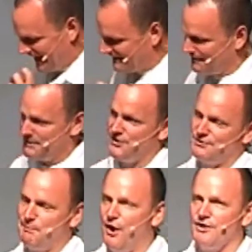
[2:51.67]
and let me
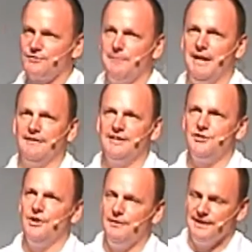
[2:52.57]
just pause for a minute and
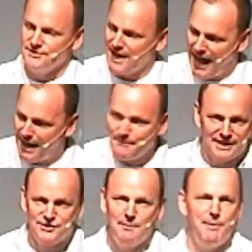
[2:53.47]
let you know this. I'm
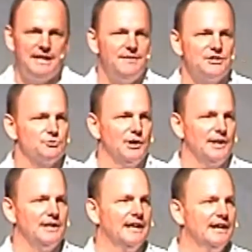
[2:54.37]
not somebody that's
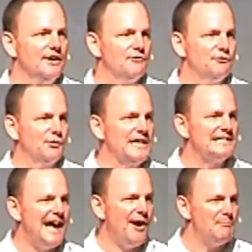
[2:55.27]
really
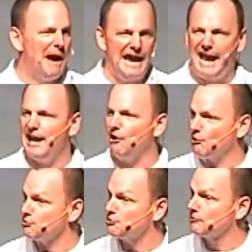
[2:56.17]
freaked out by
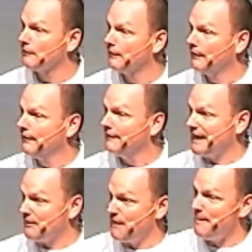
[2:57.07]
hairs. Like if